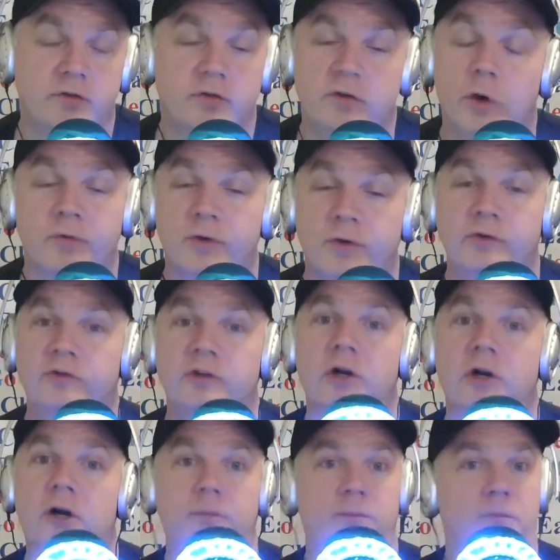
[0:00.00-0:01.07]
no filters at
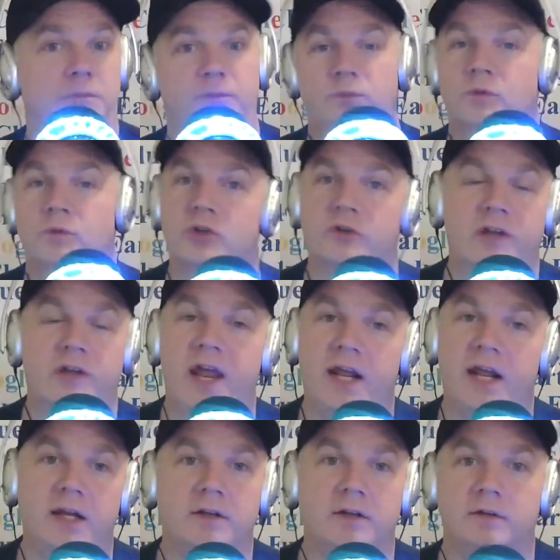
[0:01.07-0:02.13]
all. Just hit
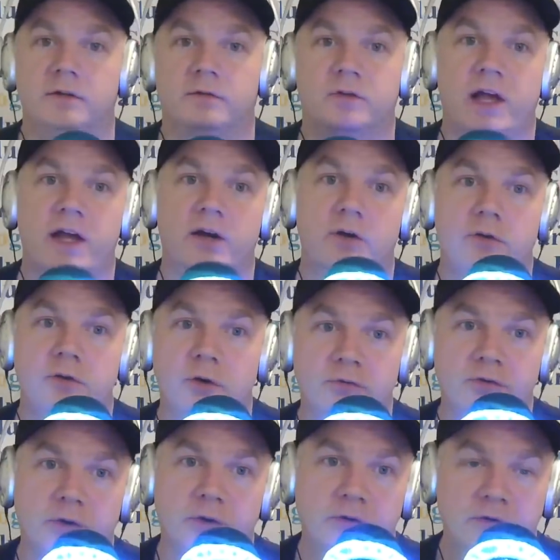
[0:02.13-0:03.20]
it. Flat Earth, no
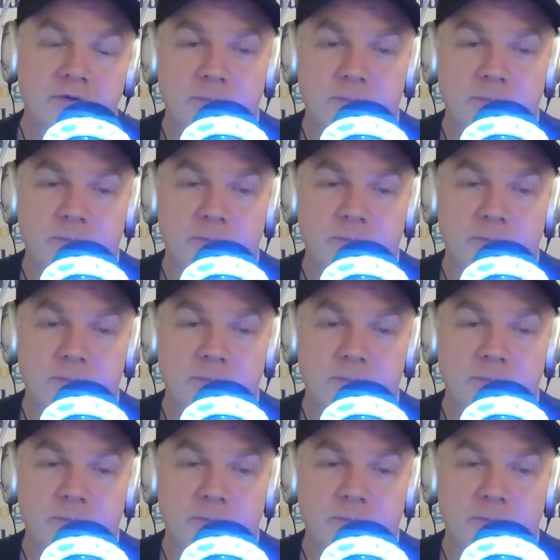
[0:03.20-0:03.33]
filters.